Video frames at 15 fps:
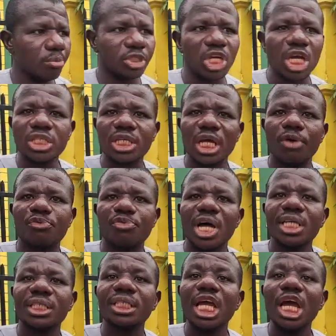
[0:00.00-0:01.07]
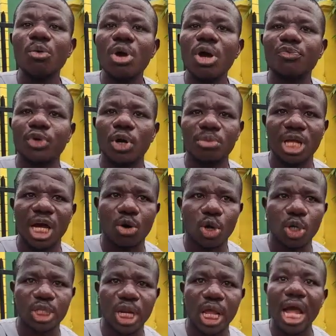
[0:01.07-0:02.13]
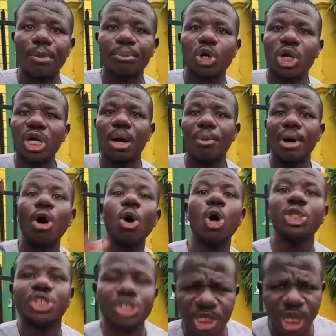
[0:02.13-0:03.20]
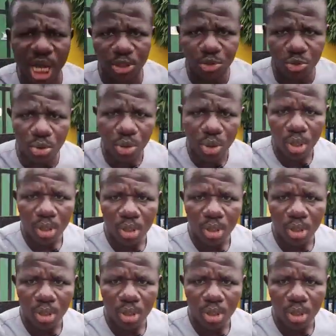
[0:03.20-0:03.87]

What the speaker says: chased France away from their country. I'm talking about Algeria too.